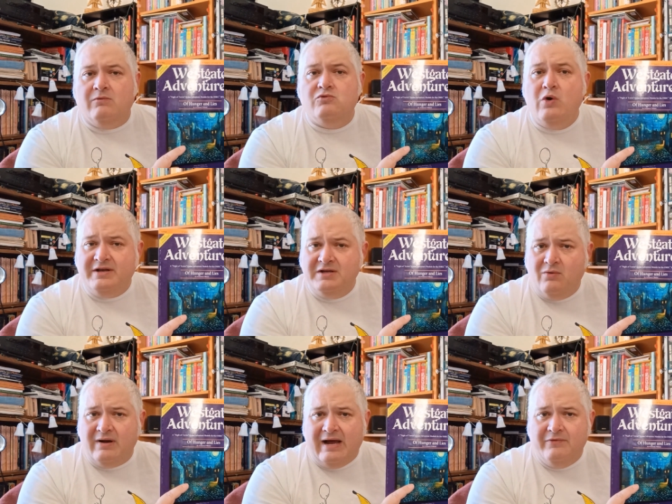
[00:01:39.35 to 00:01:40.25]
Quick
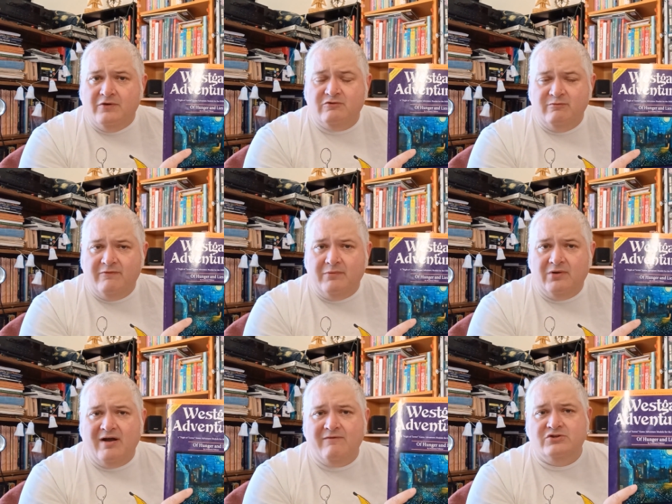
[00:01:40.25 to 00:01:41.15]
note on those removable
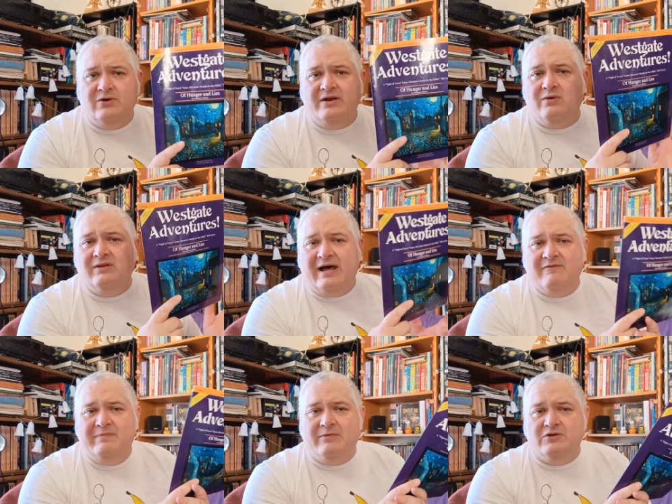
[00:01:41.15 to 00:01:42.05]
covers too. I know a lot
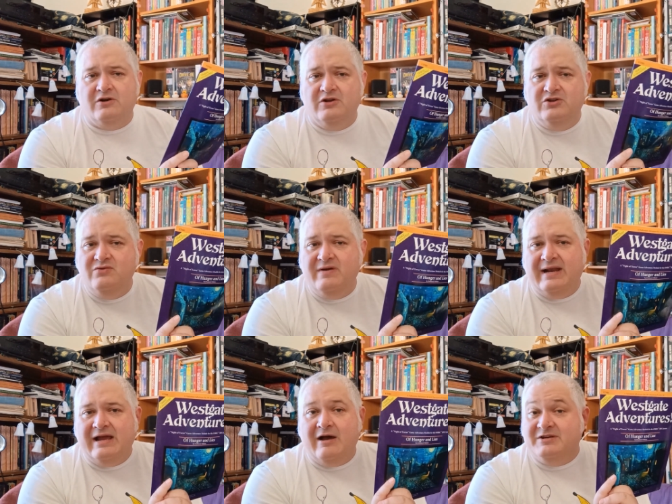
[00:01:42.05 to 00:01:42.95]
of people are starting to do
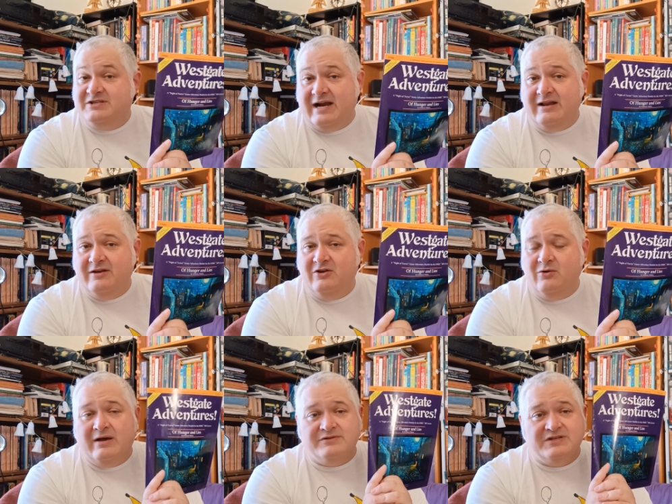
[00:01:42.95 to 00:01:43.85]
that now. I'm excited to
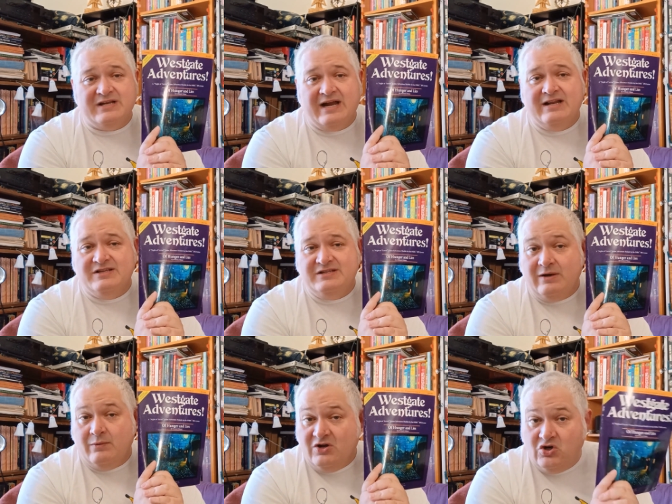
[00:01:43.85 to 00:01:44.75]
do it. I was excited to see
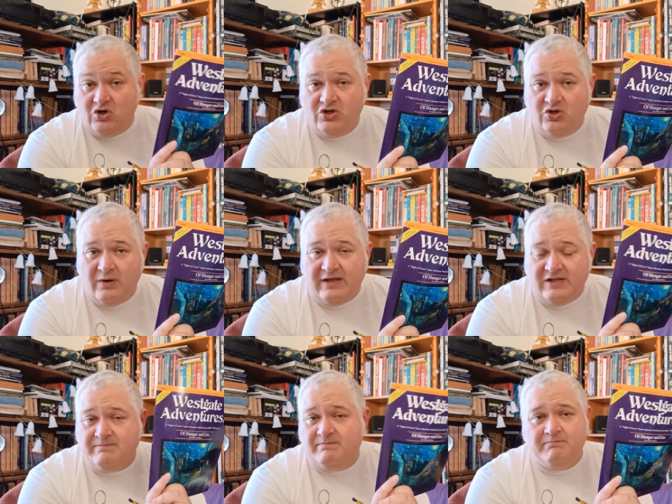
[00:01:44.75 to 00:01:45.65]
that we could do it.
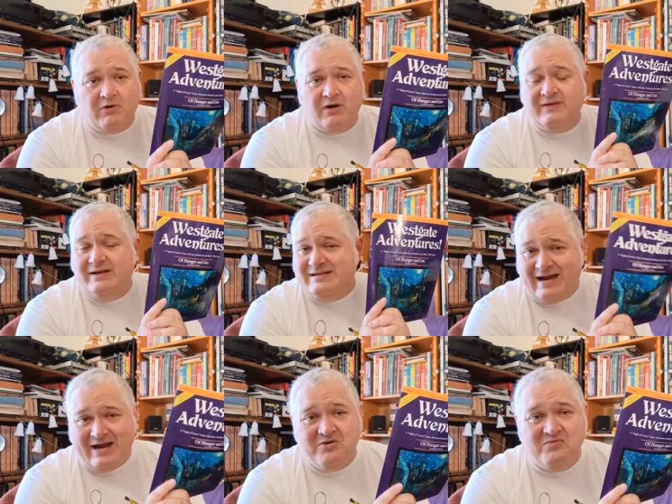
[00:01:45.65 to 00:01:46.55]
It's part of the
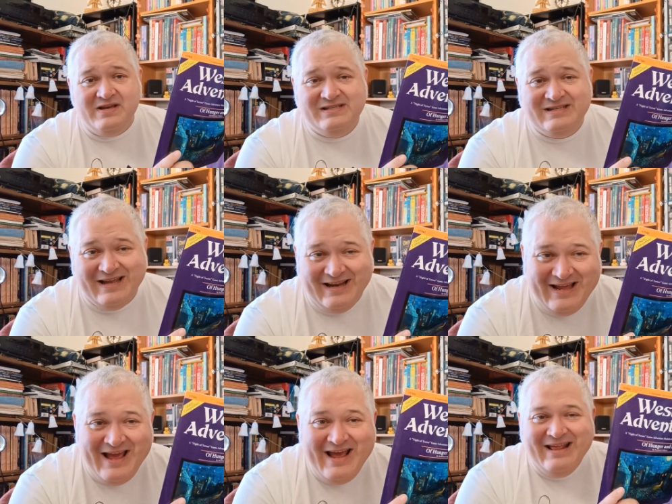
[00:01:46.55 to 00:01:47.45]
entire reason
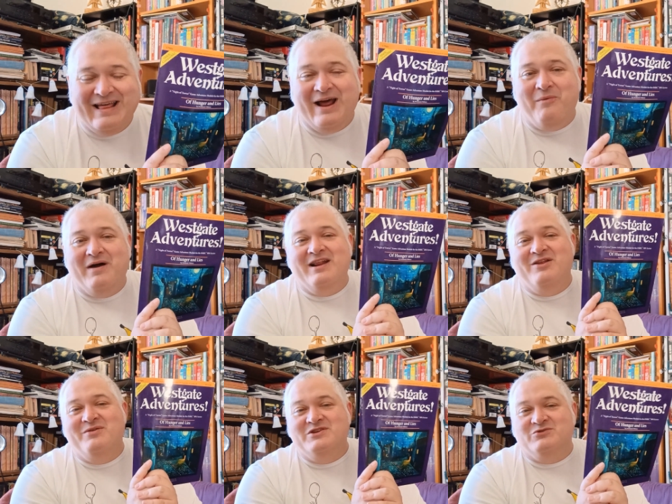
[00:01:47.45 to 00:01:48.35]
that I wanted to
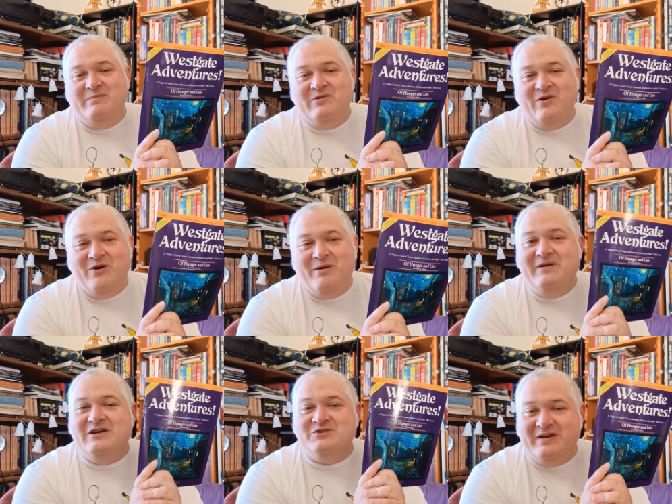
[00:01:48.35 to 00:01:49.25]
do this reprint run,
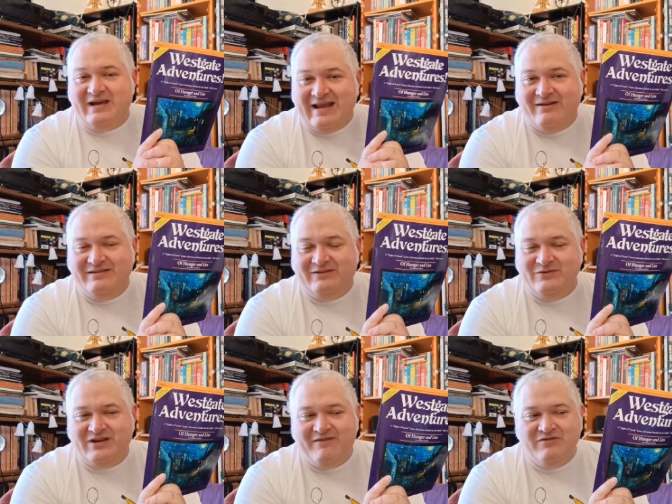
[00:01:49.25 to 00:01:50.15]
because we can now take
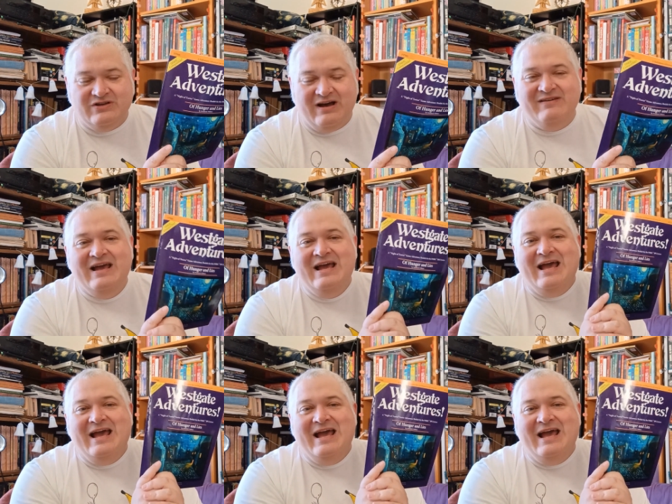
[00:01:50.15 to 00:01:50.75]
those covers off.